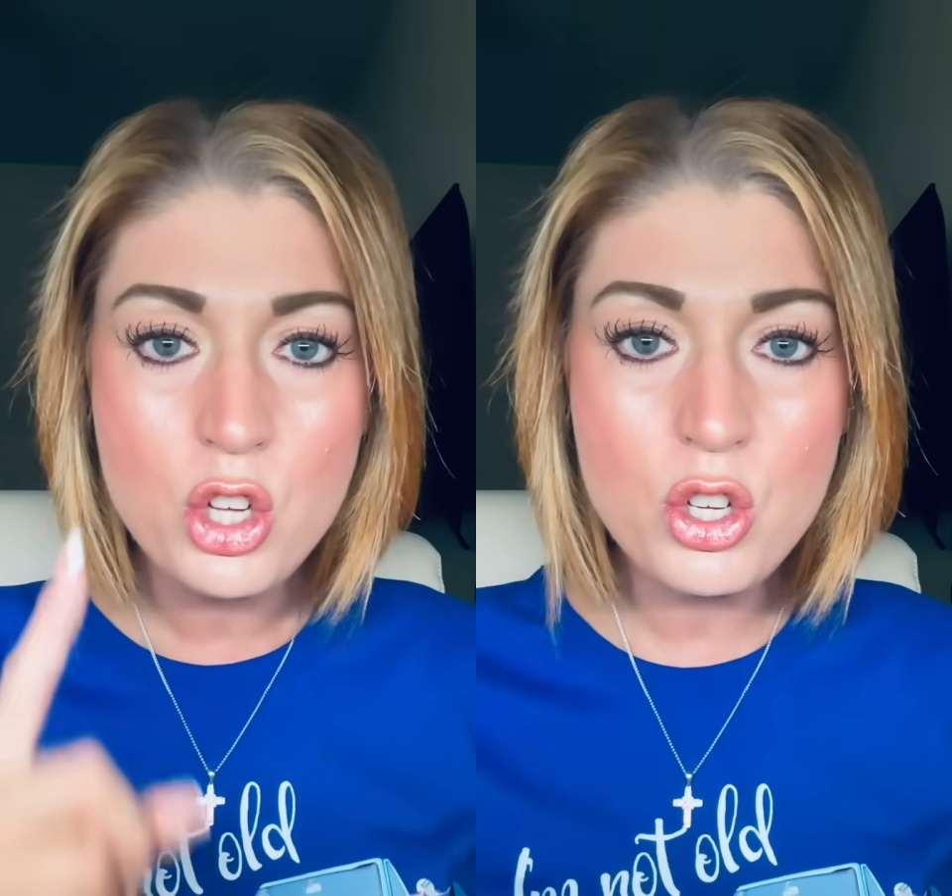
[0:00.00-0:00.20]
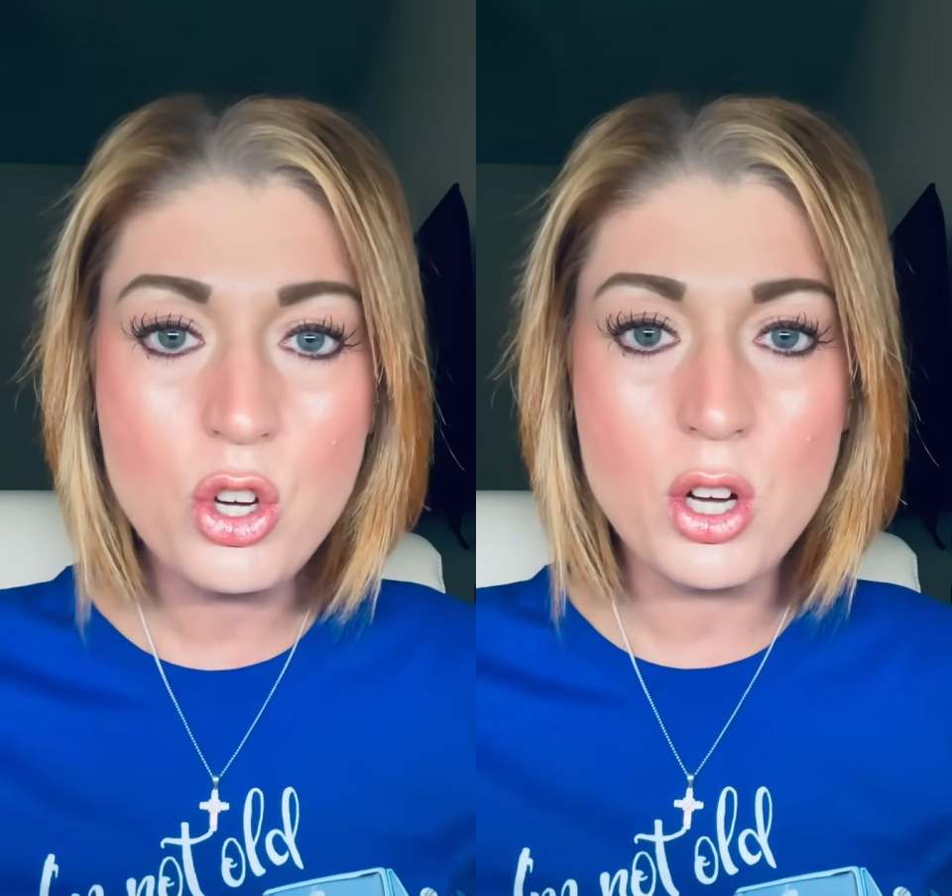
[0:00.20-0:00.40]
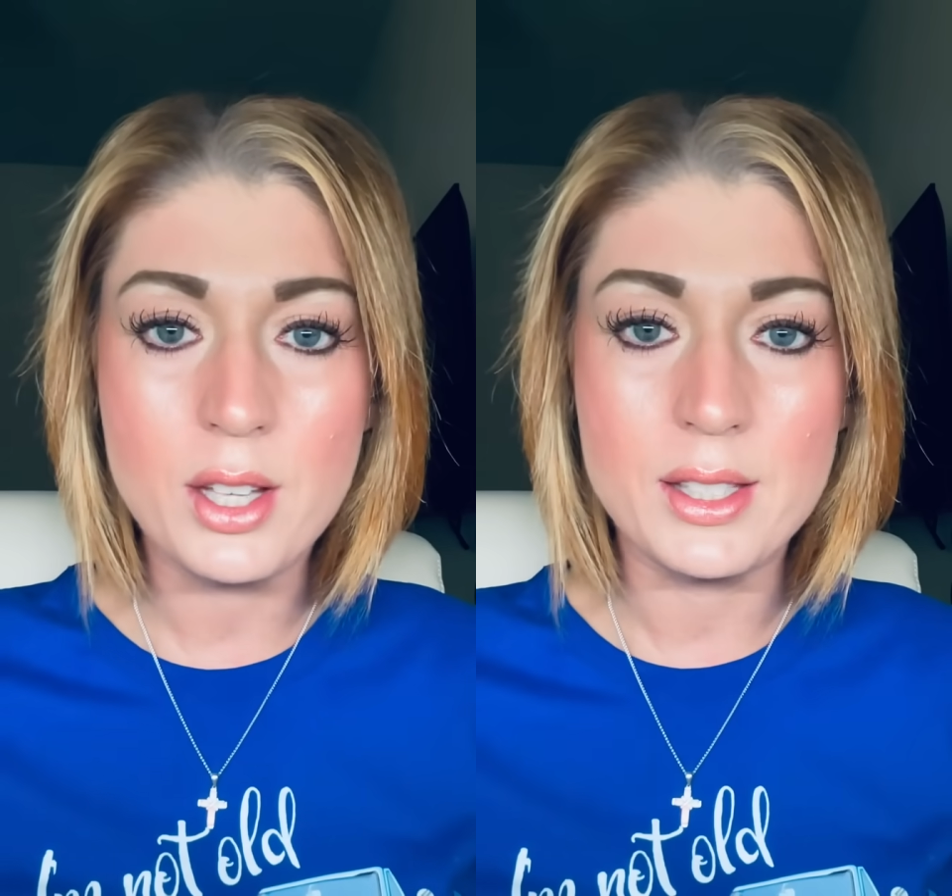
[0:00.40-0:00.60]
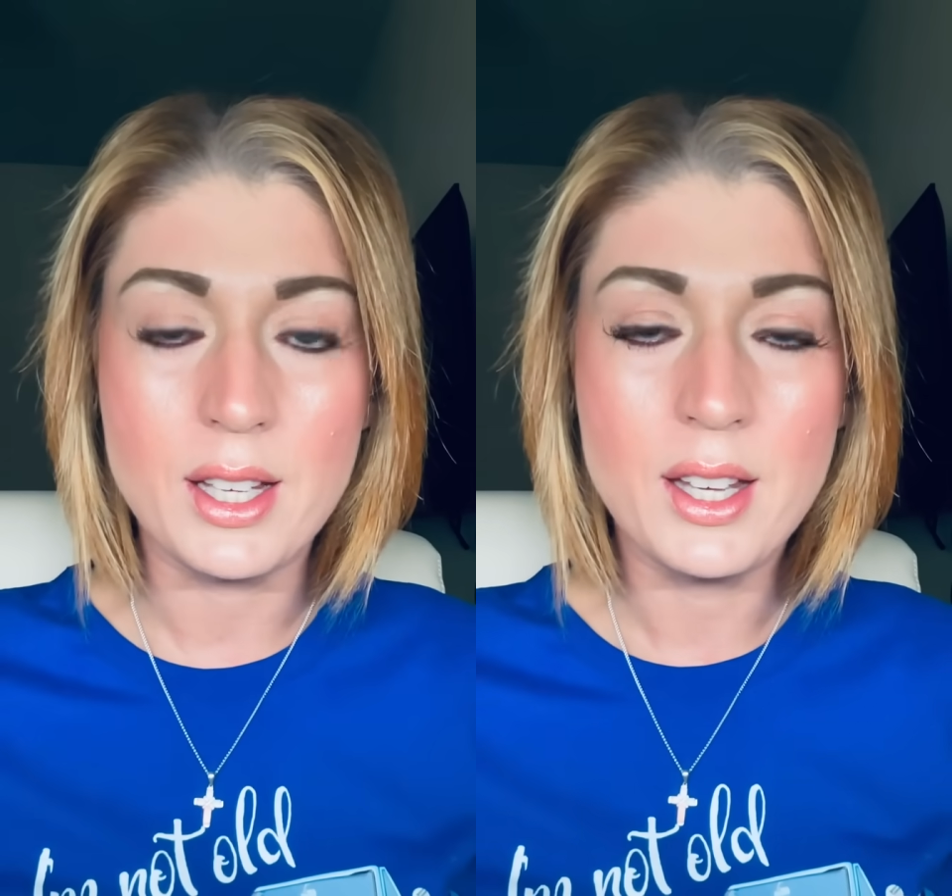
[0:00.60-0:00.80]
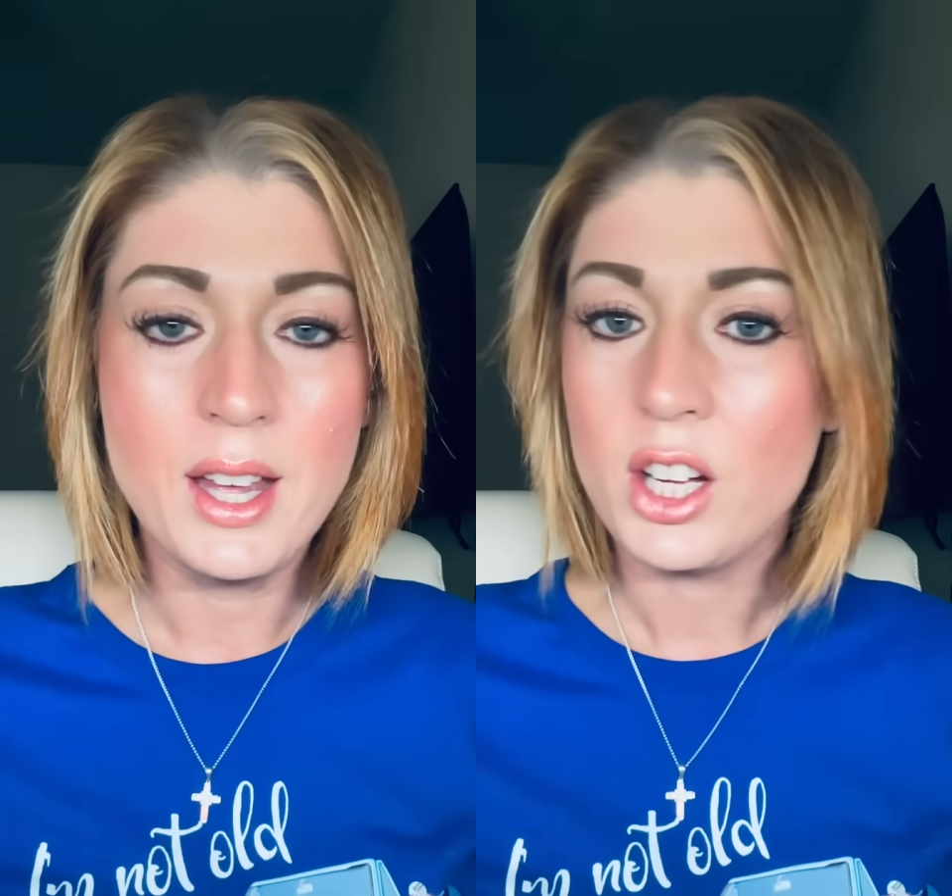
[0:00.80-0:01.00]

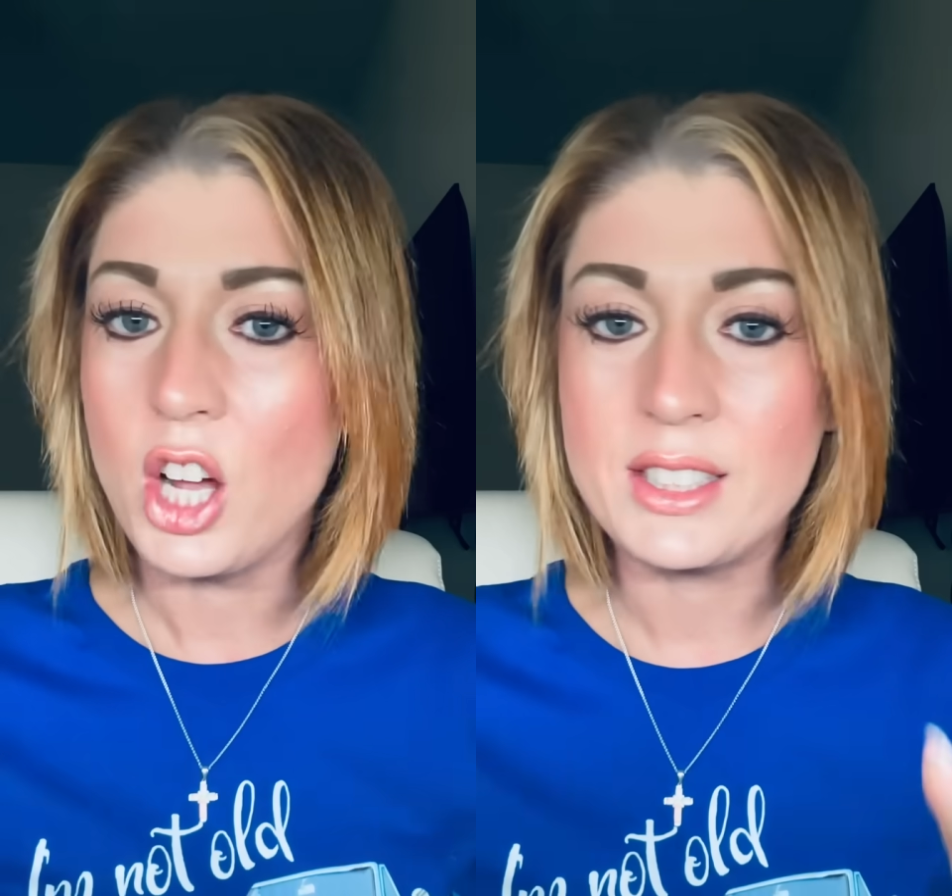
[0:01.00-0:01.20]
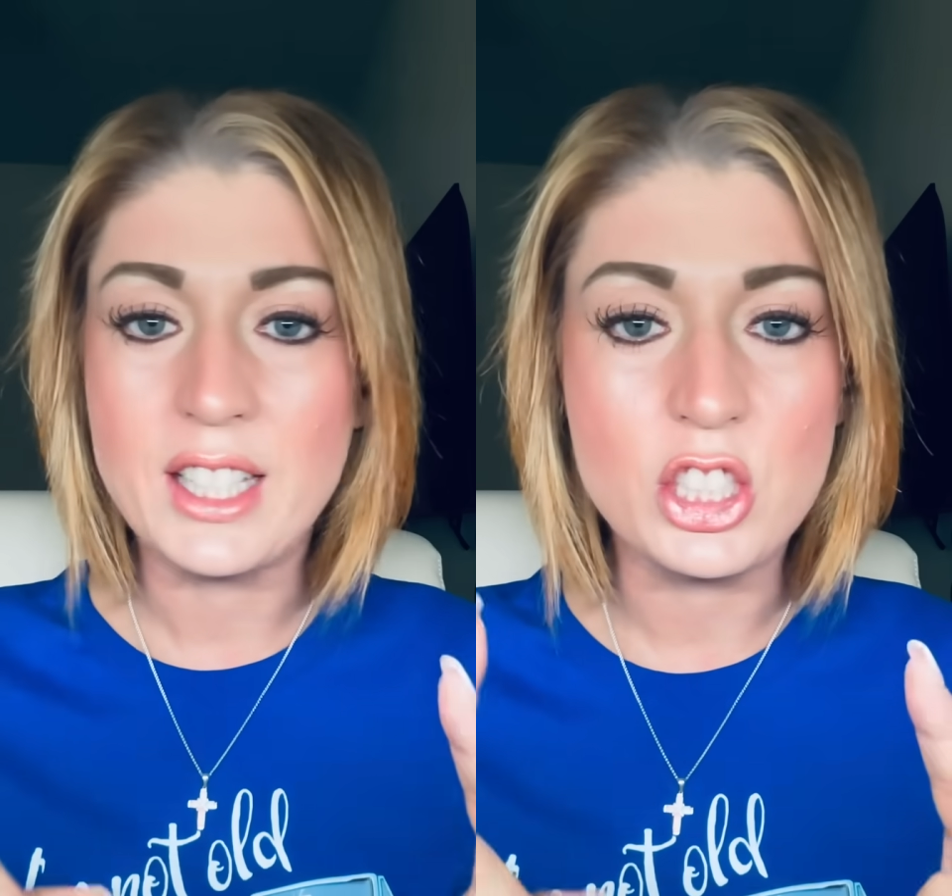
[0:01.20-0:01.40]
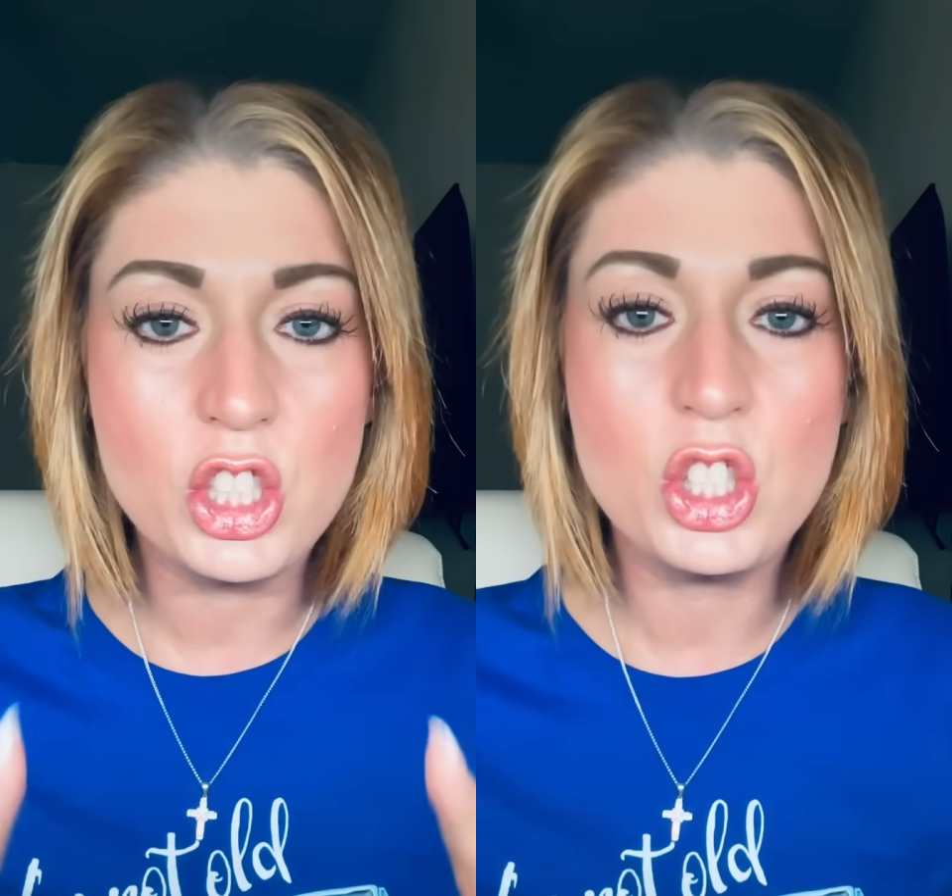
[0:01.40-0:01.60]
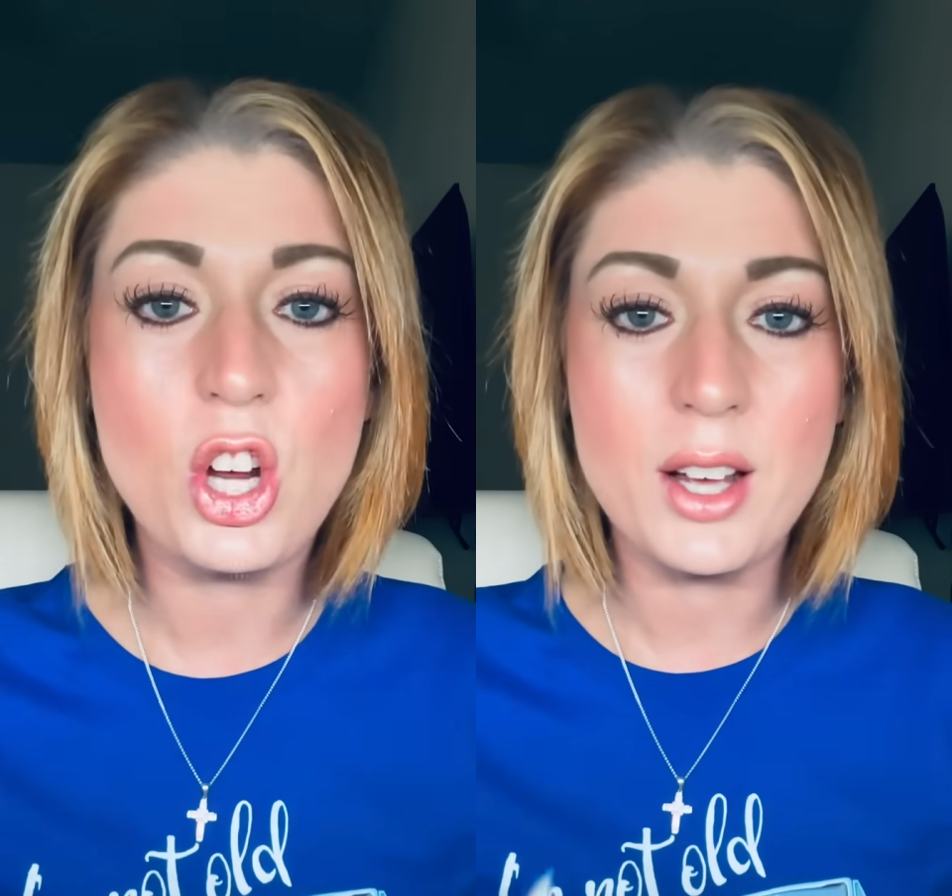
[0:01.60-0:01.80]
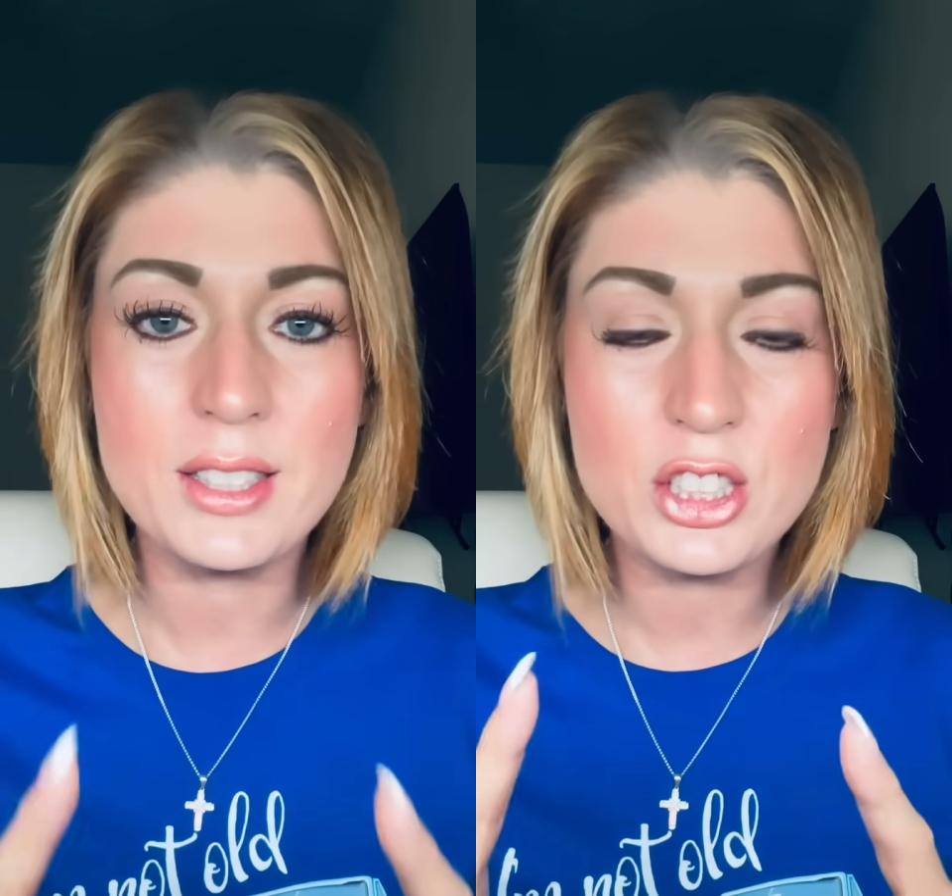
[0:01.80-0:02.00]
good because it's
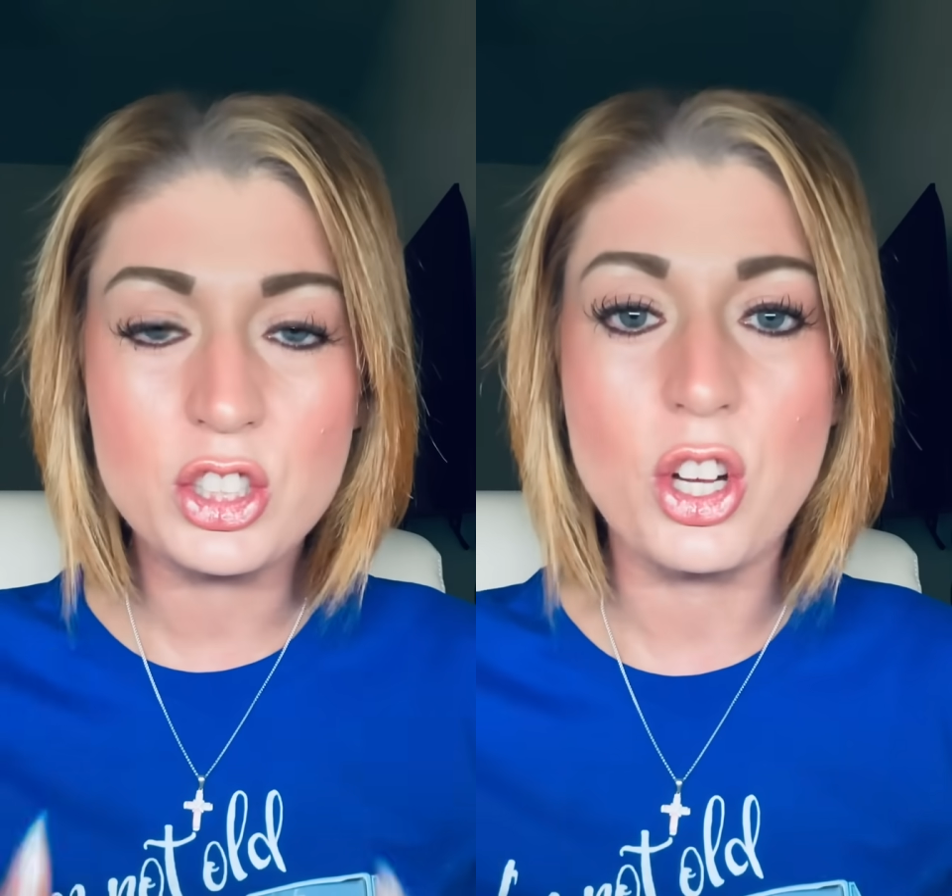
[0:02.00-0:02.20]
just